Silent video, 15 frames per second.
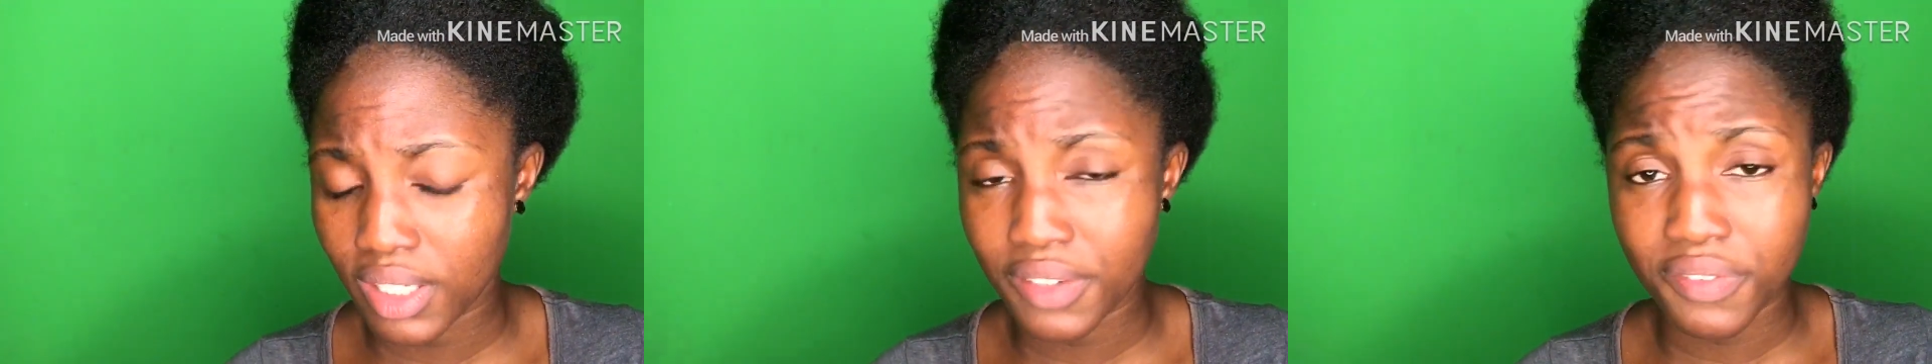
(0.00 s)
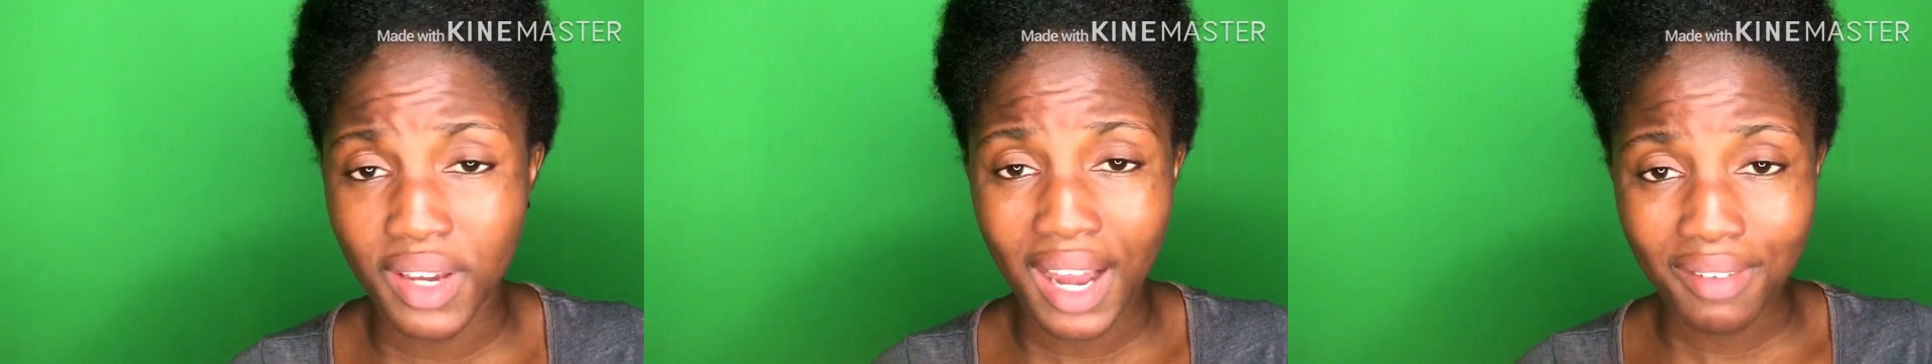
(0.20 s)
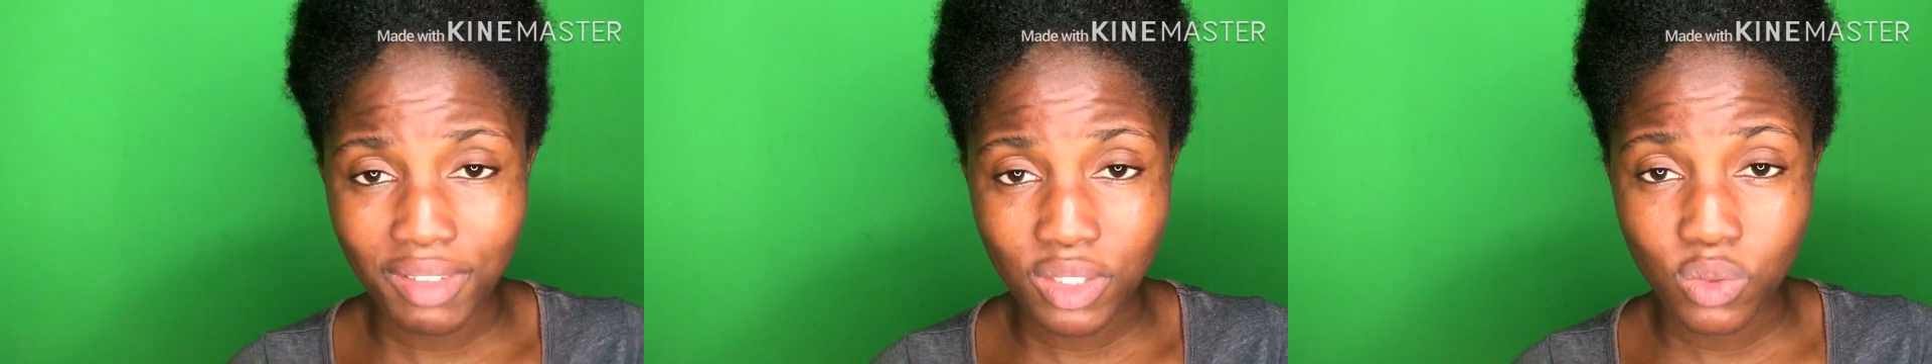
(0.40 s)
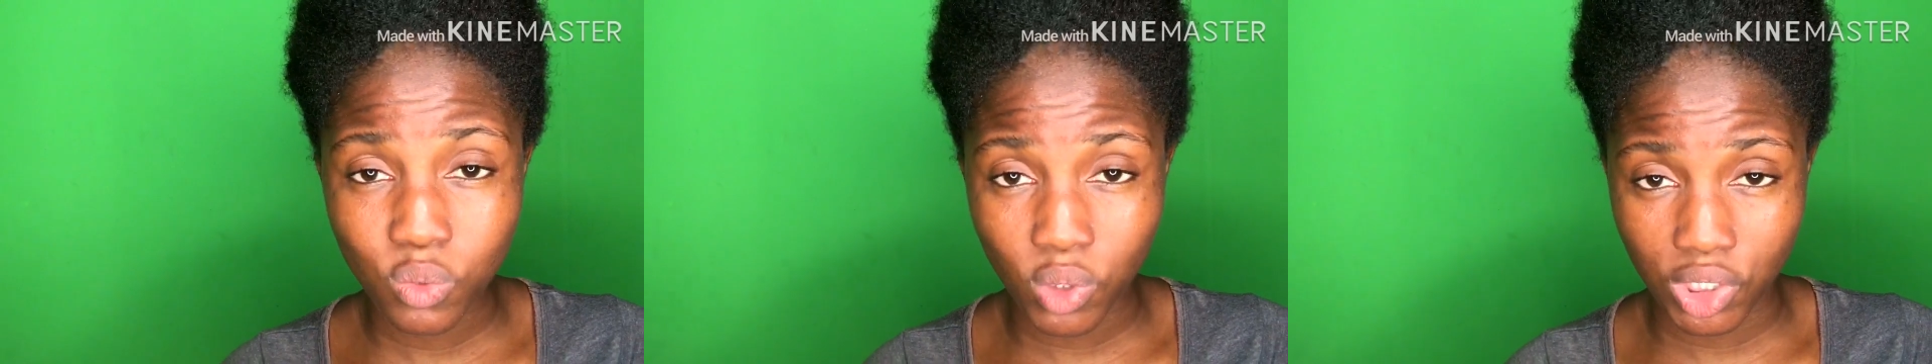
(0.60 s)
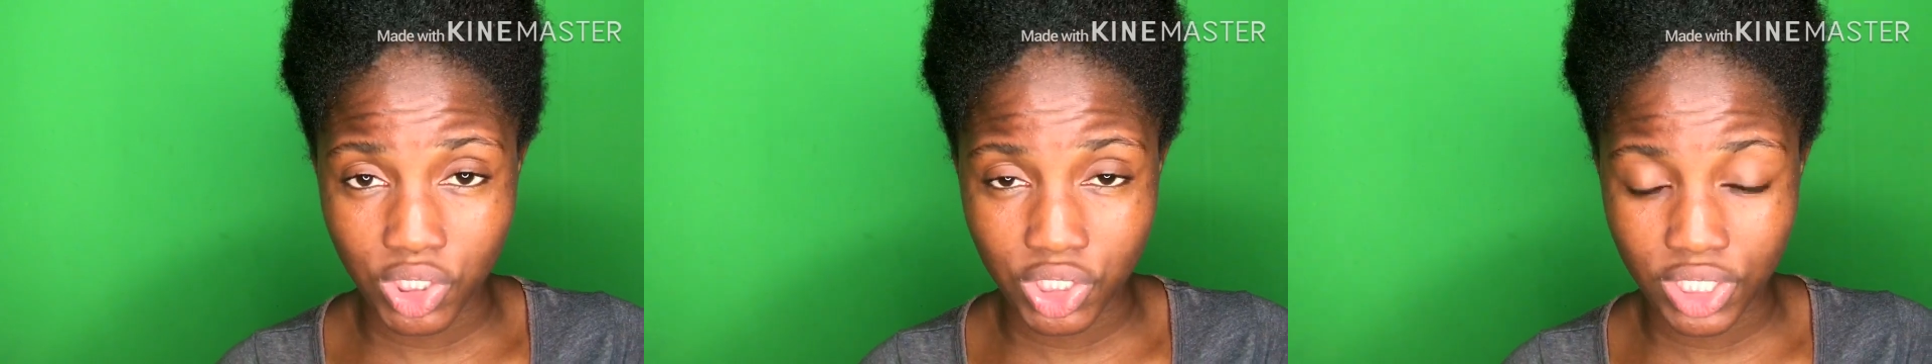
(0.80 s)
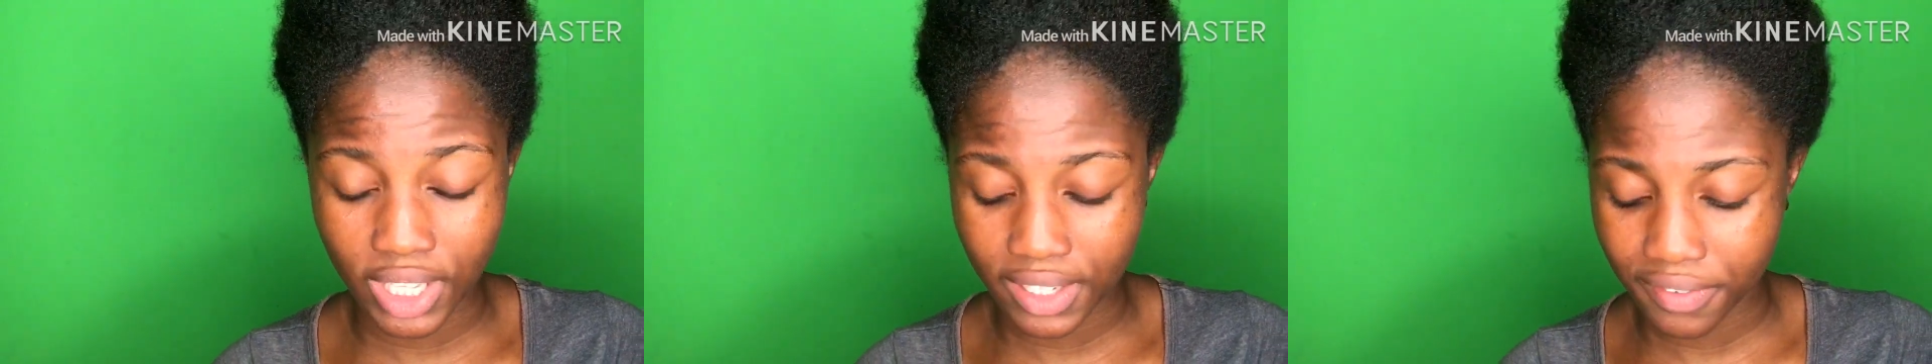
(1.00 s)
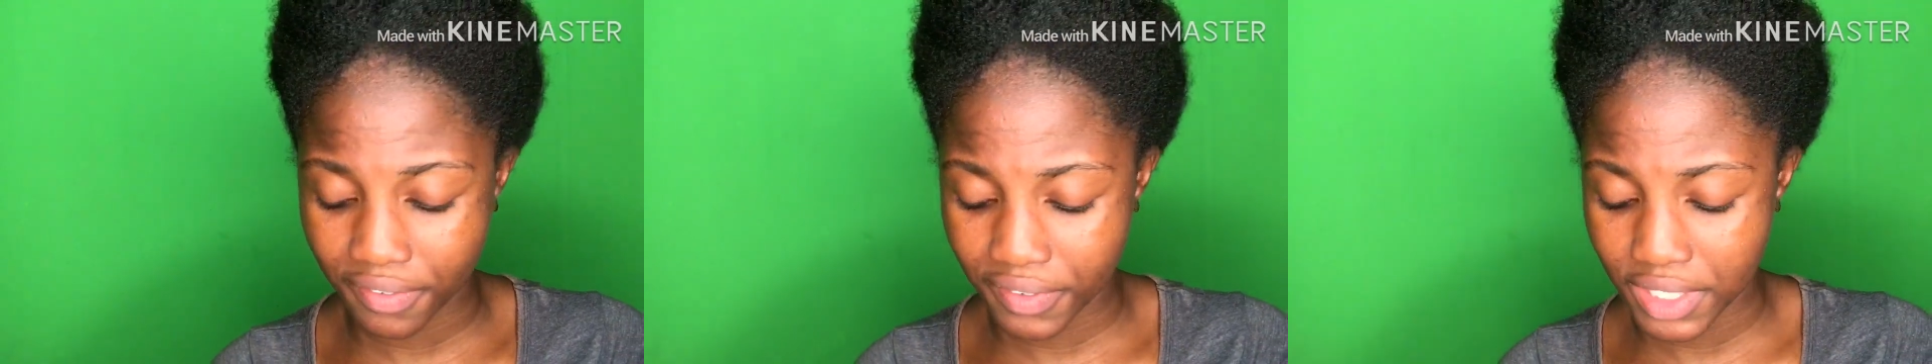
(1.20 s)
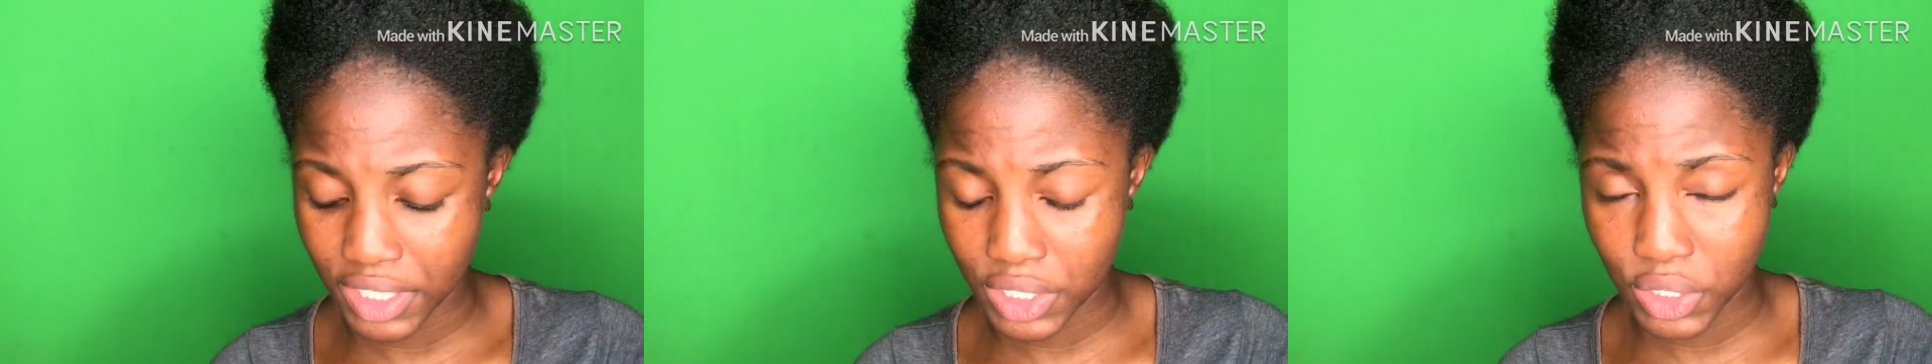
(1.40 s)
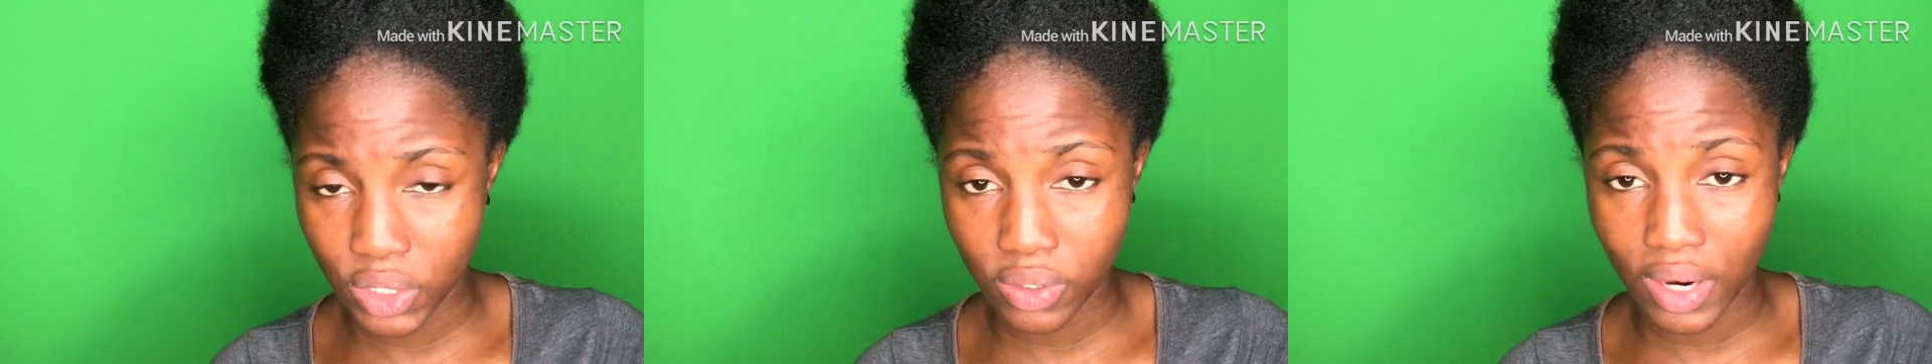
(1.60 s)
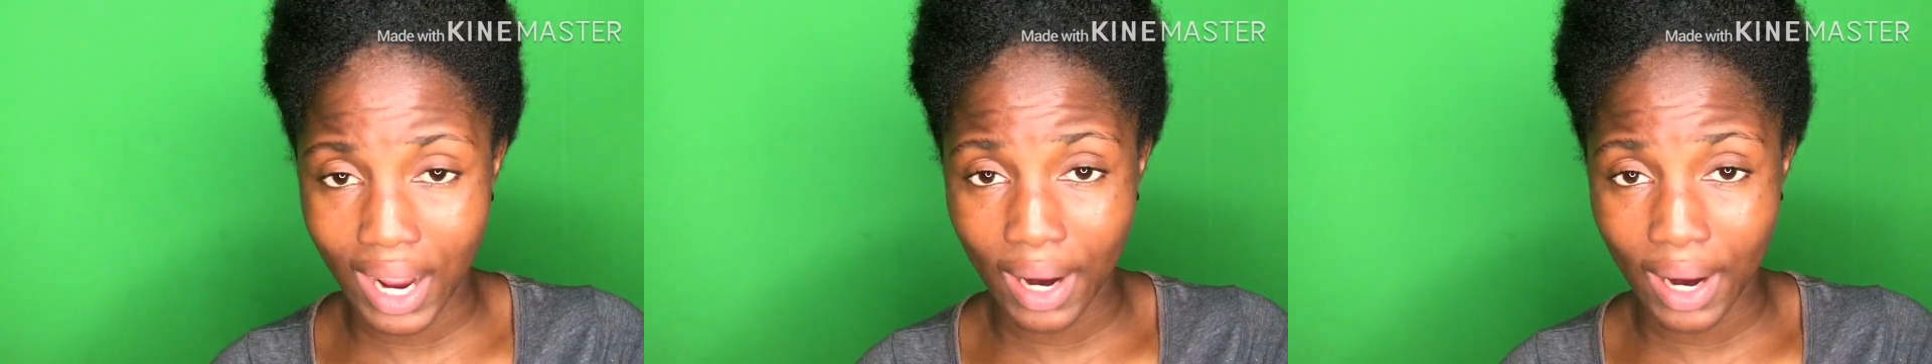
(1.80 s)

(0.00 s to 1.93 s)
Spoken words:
If you haven't watched that video,